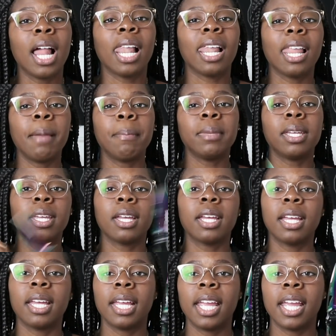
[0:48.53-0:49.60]
Let me
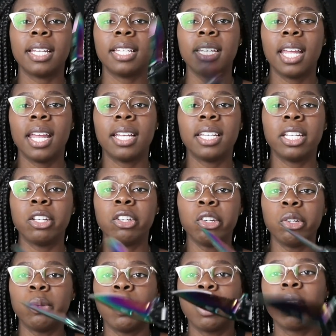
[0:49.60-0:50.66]
handy dandy
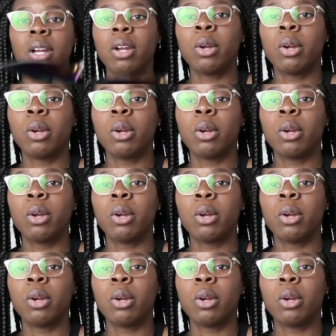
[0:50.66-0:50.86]
new